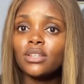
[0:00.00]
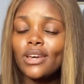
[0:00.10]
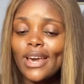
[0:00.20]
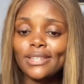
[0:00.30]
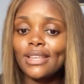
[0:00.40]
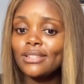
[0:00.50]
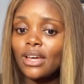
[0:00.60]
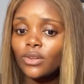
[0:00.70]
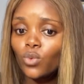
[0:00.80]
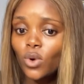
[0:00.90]
extras,
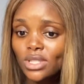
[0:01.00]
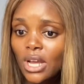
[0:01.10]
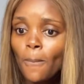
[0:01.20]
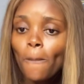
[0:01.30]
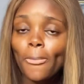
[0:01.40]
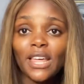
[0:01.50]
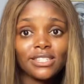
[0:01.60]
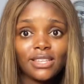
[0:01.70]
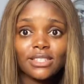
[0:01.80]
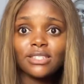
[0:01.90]
and water. That's
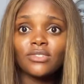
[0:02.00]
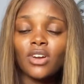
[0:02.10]
30